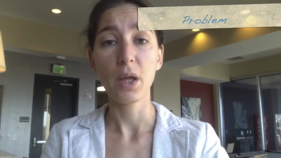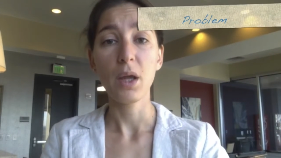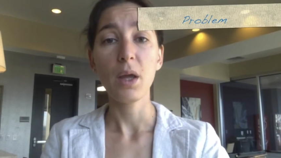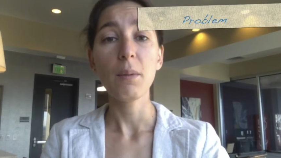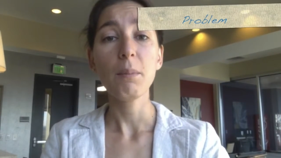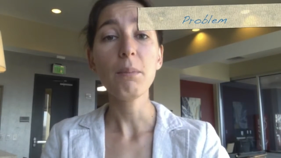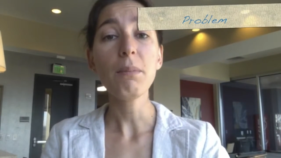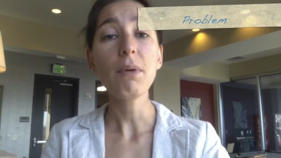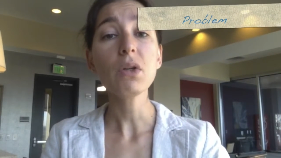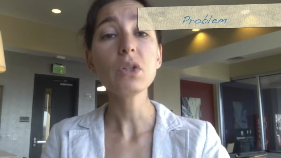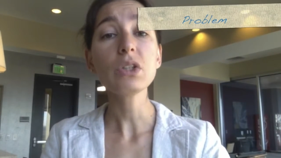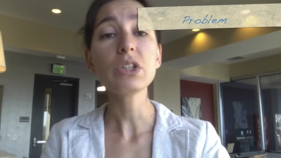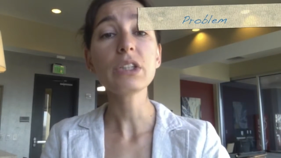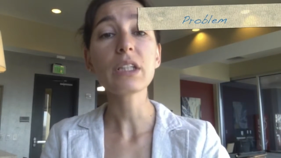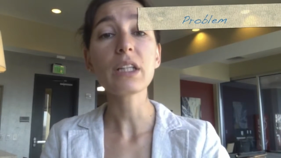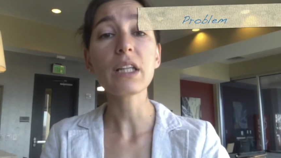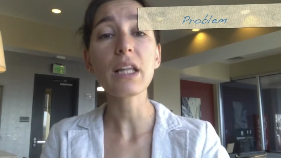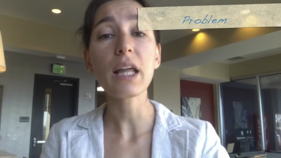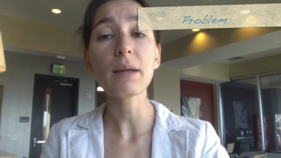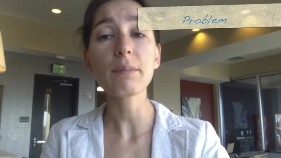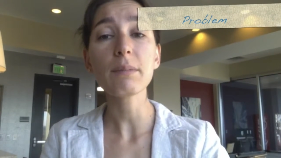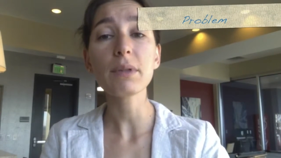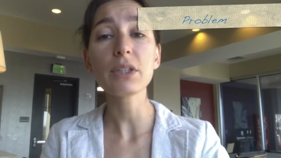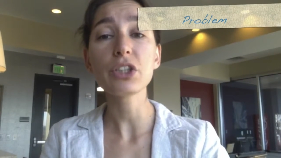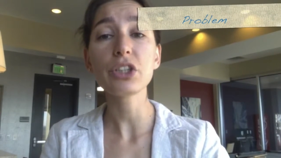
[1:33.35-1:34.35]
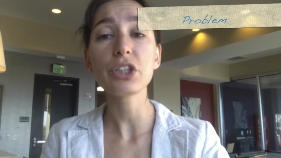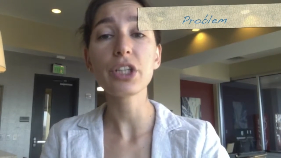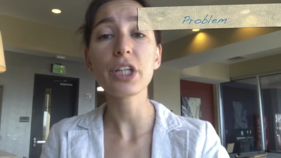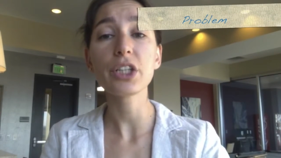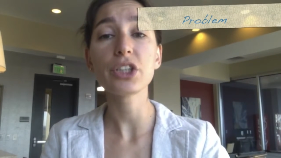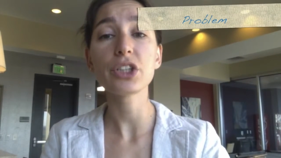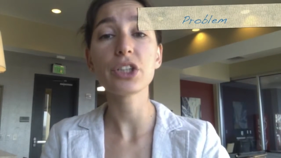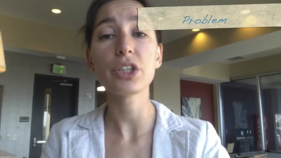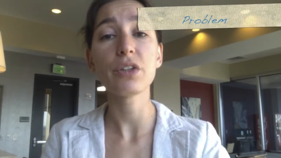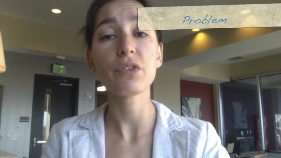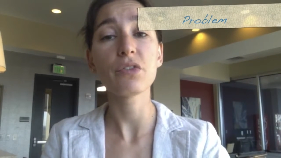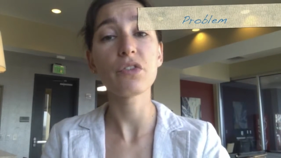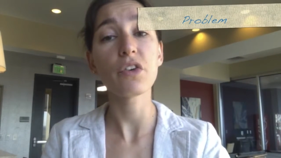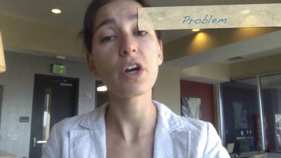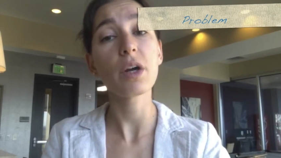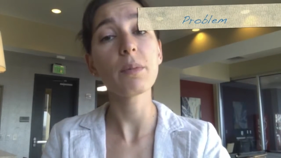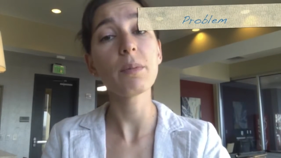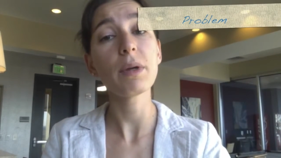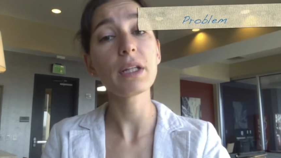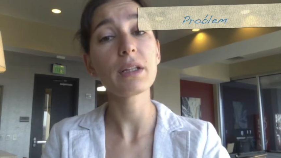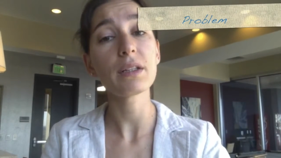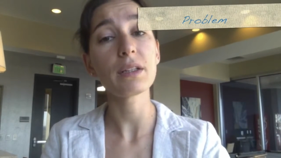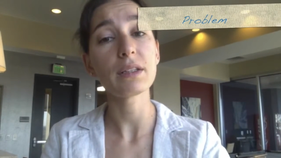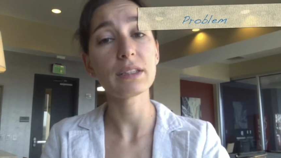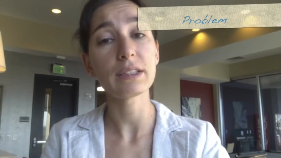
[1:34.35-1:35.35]
Most climate change and
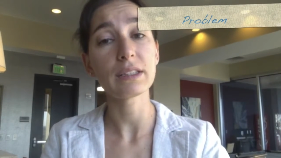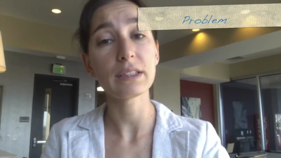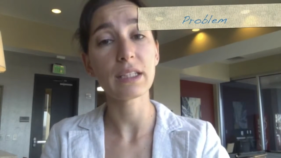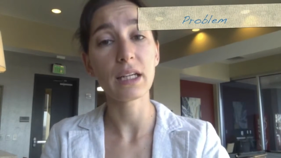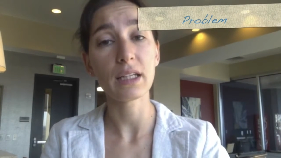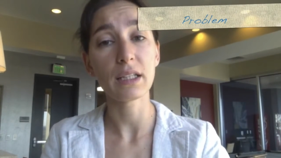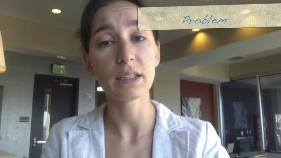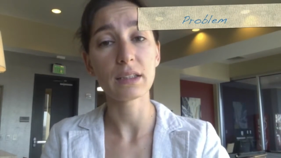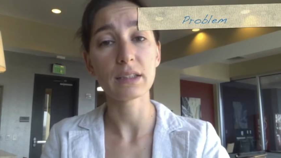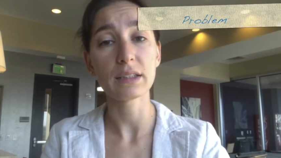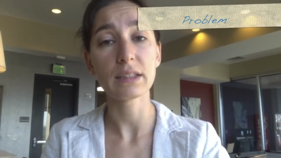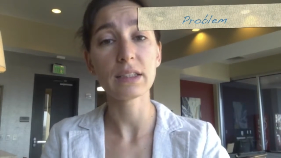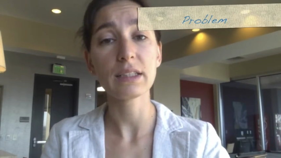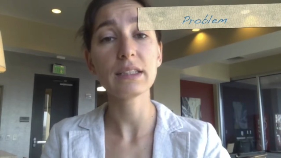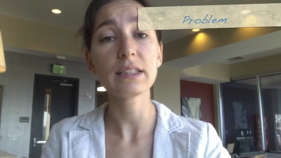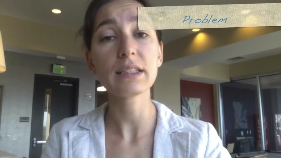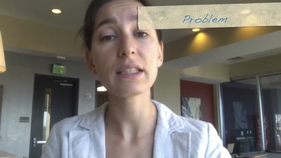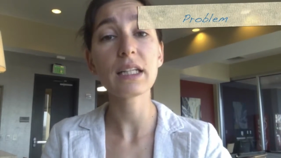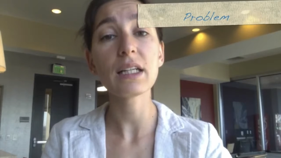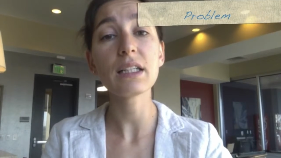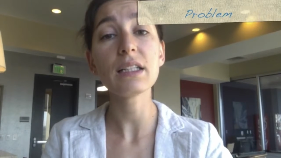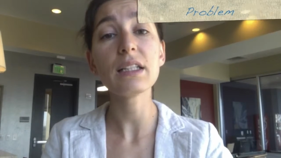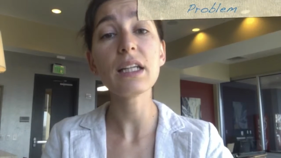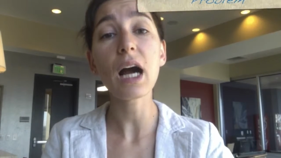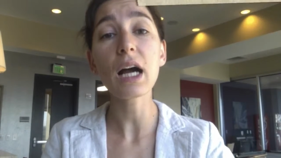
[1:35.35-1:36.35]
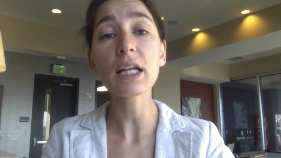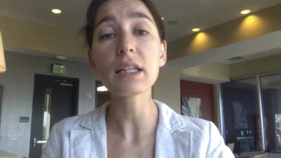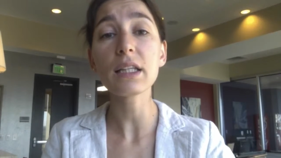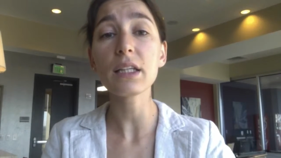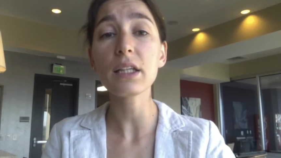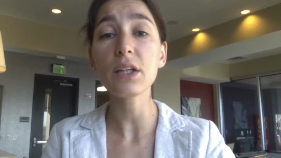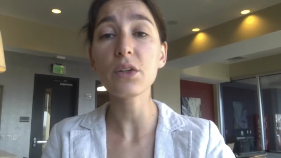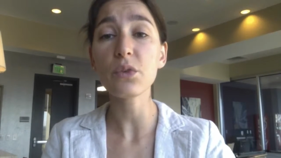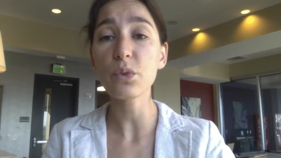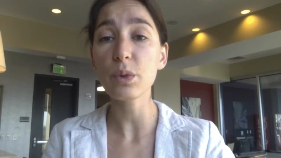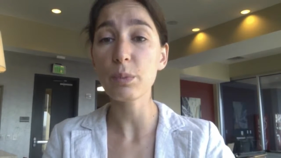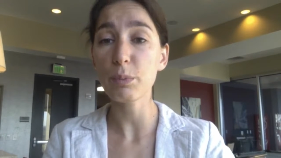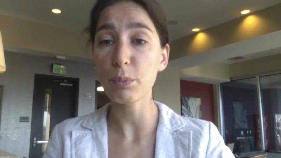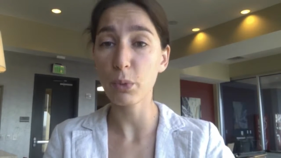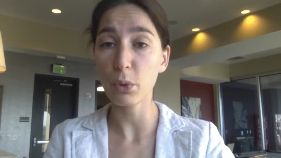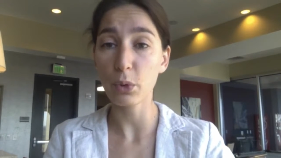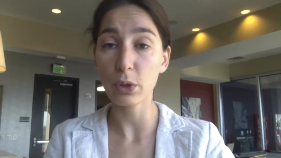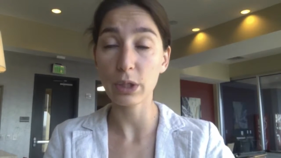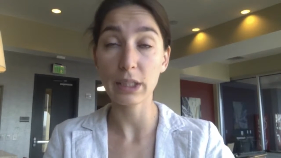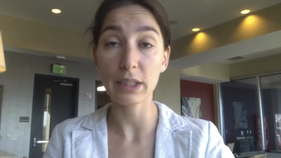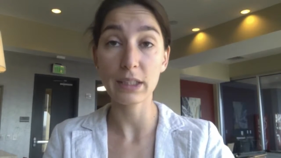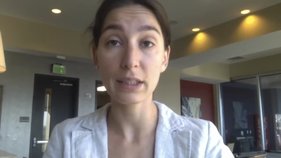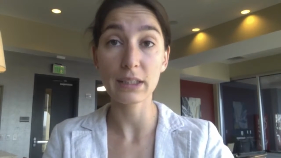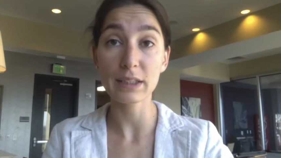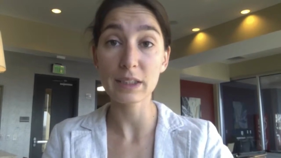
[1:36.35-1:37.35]
environmental science is conducted and
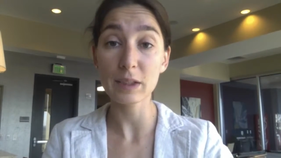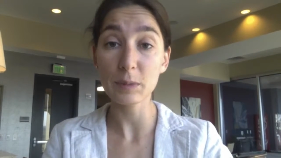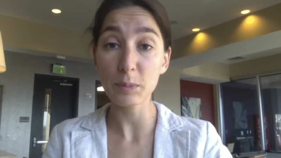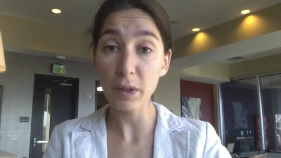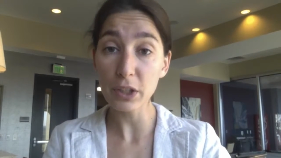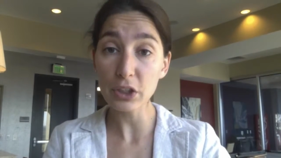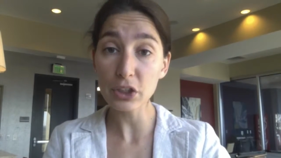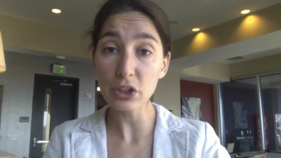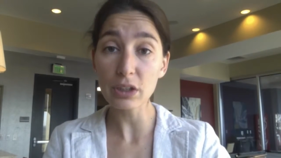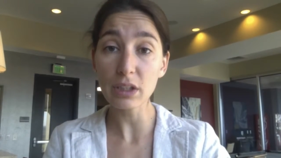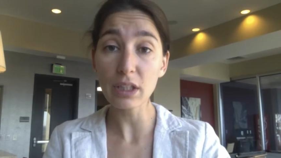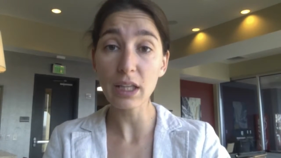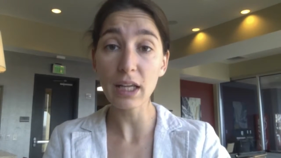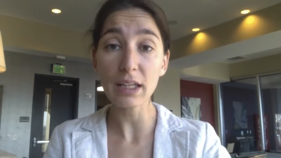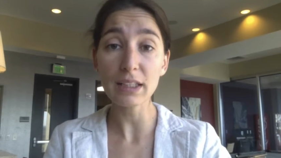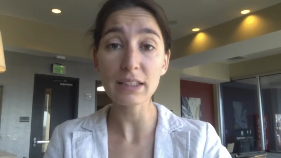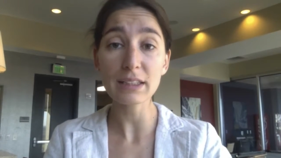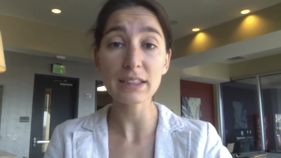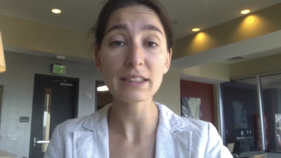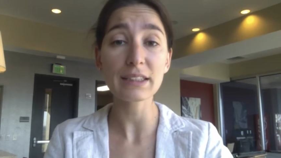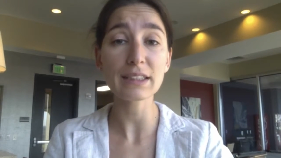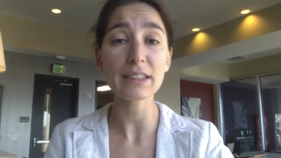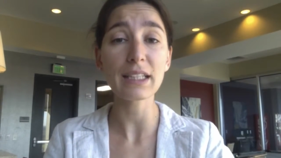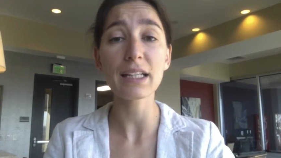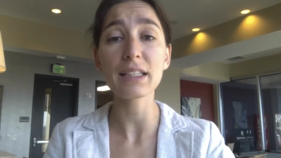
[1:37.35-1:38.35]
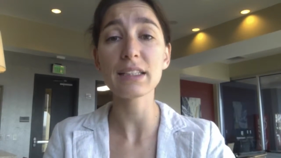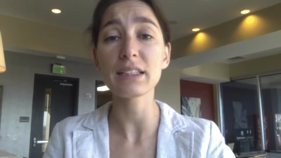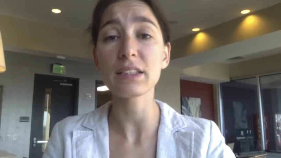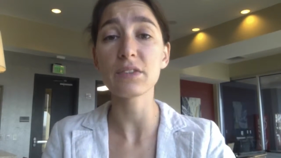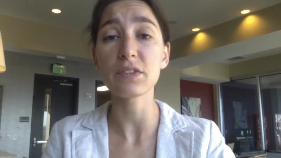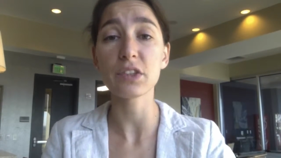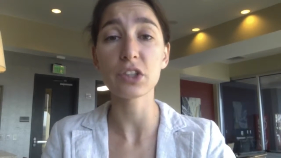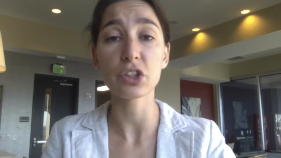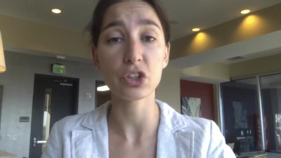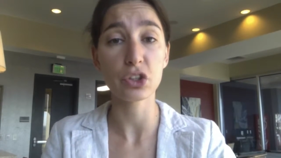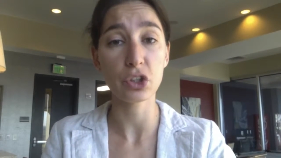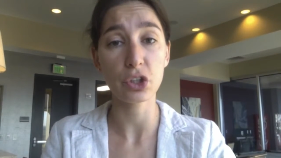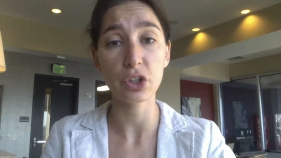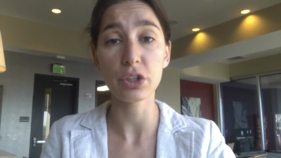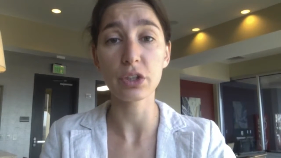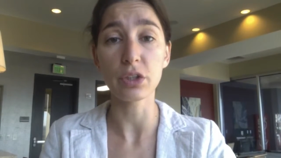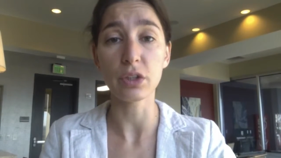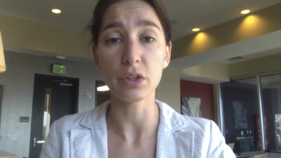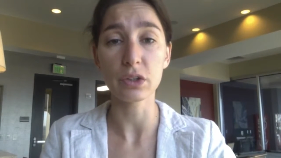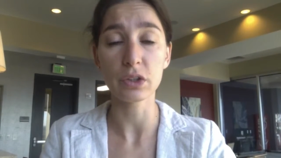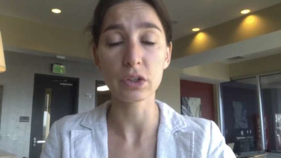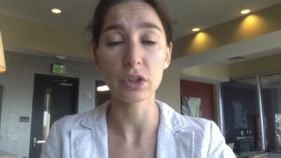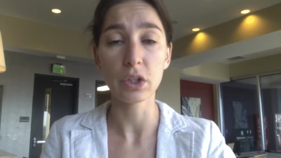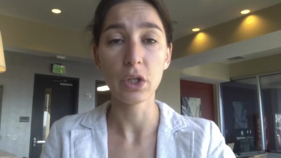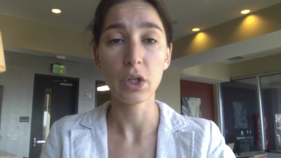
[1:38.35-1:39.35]
reported in specialized scientific
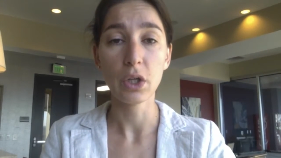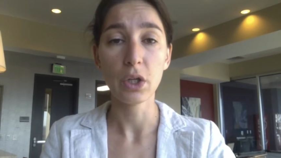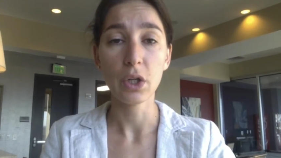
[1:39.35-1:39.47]
journals.